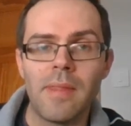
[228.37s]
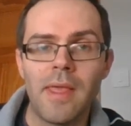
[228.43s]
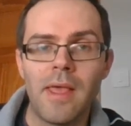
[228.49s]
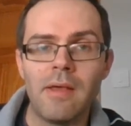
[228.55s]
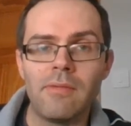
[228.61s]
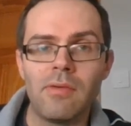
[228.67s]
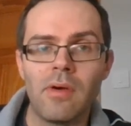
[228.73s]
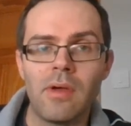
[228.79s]

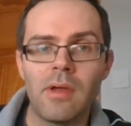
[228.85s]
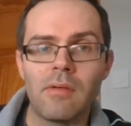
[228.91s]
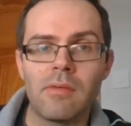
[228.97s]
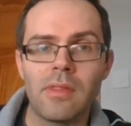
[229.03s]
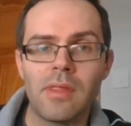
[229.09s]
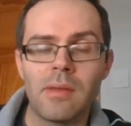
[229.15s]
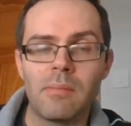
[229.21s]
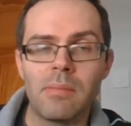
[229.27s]
If, however,
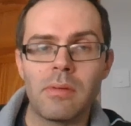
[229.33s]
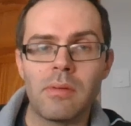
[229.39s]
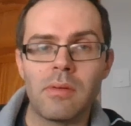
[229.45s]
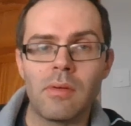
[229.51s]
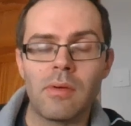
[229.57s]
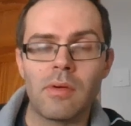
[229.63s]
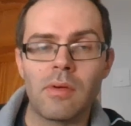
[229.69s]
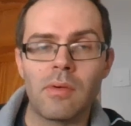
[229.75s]
the
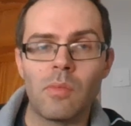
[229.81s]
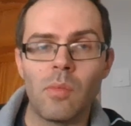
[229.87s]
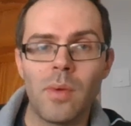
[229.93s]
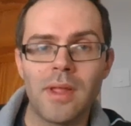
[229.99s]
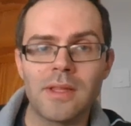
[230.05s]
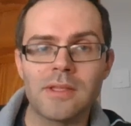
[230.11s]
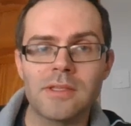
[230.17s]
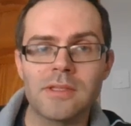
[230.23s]
employer
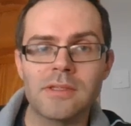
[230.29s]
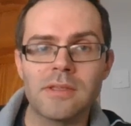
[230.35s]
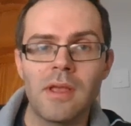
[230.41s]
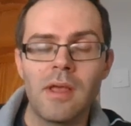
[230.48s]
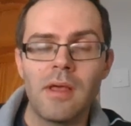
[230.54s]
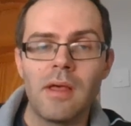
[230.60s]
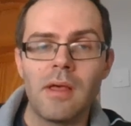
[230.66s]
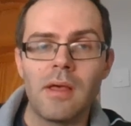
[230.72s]
waits
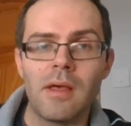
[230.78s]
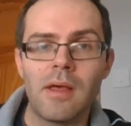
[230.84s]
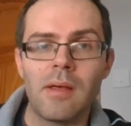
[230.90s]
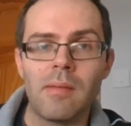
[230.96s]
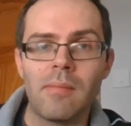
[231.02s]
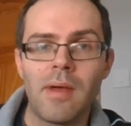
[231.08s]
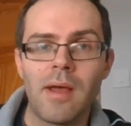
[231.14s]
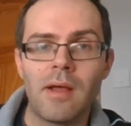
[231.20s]

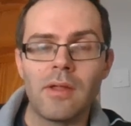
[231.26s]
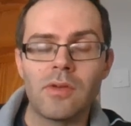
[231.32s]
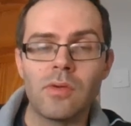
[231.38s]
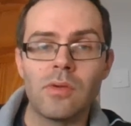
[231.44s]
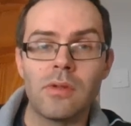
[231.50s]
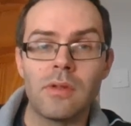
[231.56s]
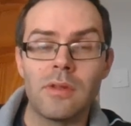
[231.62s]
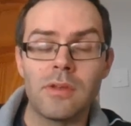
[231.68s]

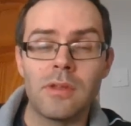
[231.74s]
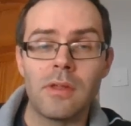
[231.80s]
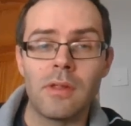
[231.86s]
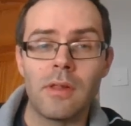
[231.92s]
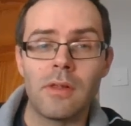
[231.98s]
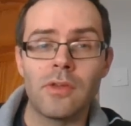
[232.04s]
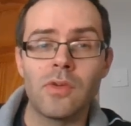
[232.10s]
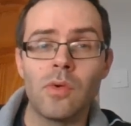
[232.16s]

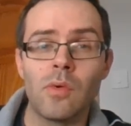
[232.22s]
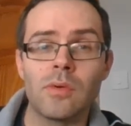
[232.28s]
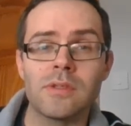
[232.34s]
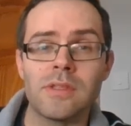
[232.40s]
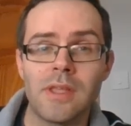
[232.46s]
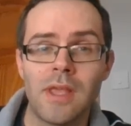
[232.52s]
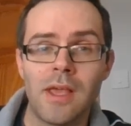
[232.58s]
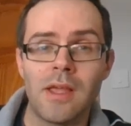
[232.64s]
till
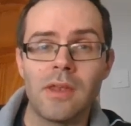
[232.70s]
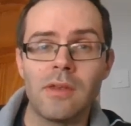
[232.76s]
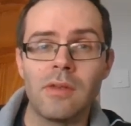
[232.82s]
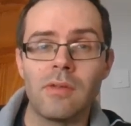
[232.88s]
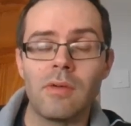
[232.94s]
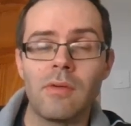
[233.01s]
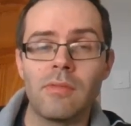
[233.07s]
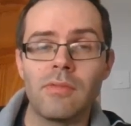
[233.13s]
towards the end
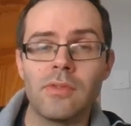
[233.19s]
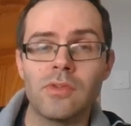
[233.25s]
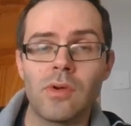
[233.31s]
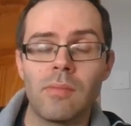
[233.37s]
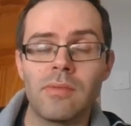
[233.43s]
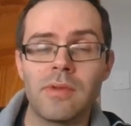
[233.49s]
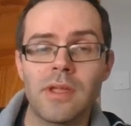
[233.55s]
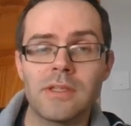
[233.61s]
of the
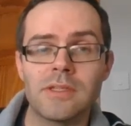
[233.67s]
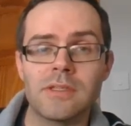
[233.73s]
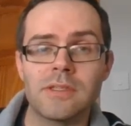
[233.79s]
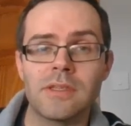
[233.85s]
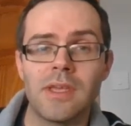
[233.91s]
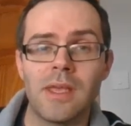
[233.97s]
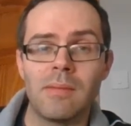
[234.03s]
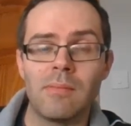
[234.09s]
job retention
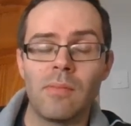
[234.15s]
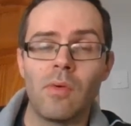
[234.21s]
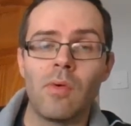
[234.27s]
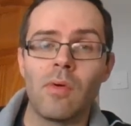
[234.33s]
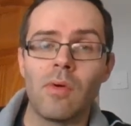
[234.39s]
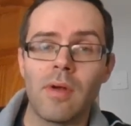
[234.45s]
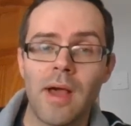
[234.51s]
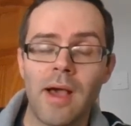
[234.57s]
scheme
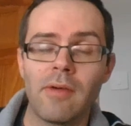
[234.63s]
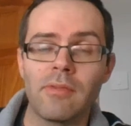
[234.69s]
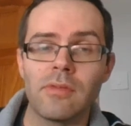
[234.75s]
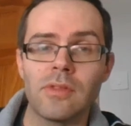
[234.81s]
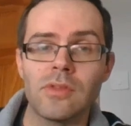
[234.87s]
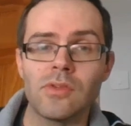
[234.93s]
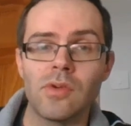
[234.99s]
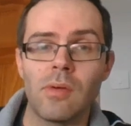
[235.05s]
or after
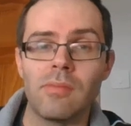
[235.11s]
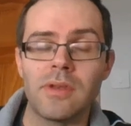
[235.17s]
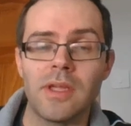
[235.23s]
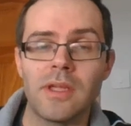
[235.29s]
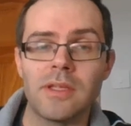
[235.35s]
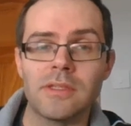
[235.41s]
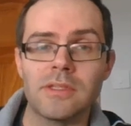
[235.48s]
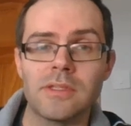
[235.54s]
the job
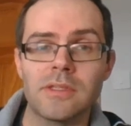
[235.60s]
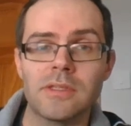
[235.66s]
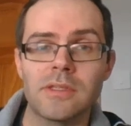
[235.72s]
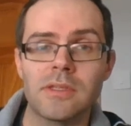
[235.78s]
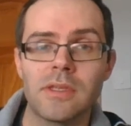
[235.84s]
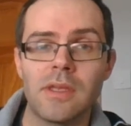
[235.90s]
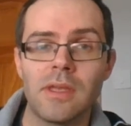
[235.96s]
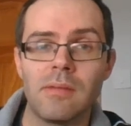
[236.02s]
retention
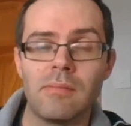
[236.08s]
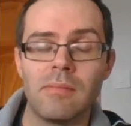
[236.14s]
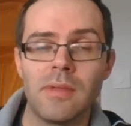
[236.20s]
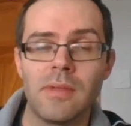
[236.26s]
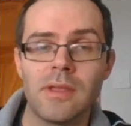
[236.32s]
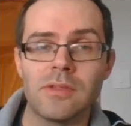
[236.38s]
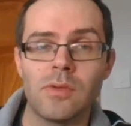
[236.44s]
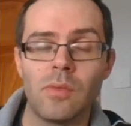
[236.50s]
scheme
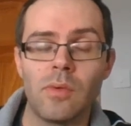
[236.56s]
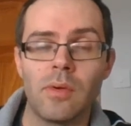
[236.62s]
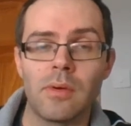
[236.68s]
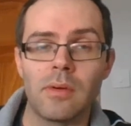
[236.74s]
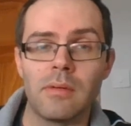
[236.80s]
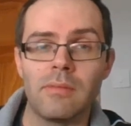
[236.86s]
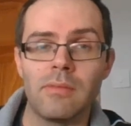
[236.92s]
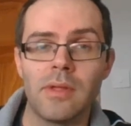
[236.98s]
is no
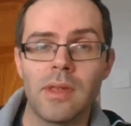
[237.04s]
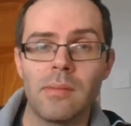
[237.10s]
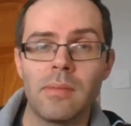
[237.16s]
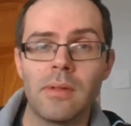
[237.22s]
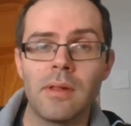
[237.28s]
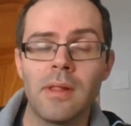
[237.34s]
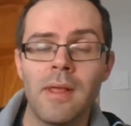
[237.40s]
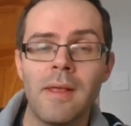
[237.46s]
longer
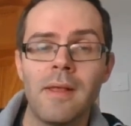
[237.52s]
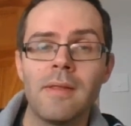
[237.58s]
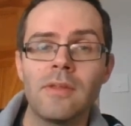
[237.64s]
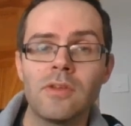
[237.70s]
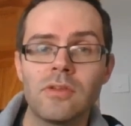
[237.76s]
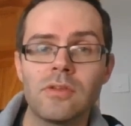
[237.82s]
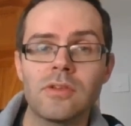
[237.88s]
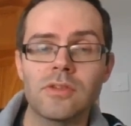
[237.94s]
available
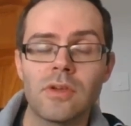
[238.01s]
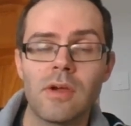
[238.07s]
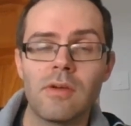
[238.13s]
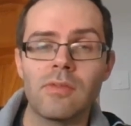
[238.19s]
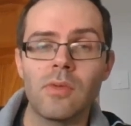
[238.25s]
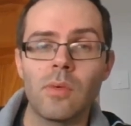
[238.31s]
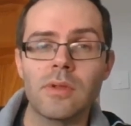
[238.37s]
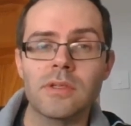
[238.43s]
to
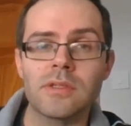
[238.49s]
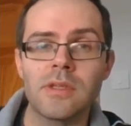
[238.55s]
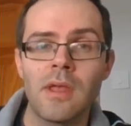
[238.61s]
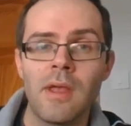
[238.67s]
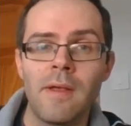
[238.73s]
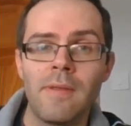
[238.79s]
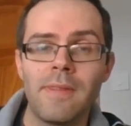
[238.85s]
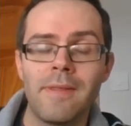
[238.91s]
serve notice,
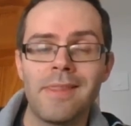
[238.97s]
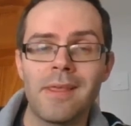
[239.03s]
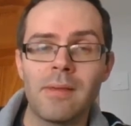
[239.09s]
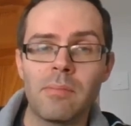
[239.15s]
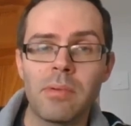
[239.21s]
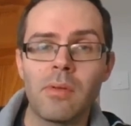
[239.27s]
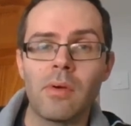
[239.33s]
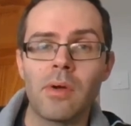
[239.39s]
then the
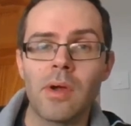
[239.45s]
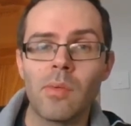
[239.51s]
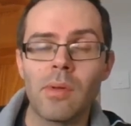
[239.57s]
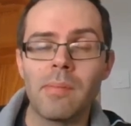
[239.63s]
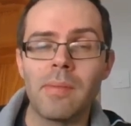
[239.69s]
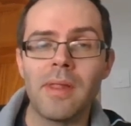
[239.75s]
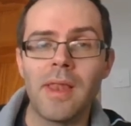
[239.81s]
employer will be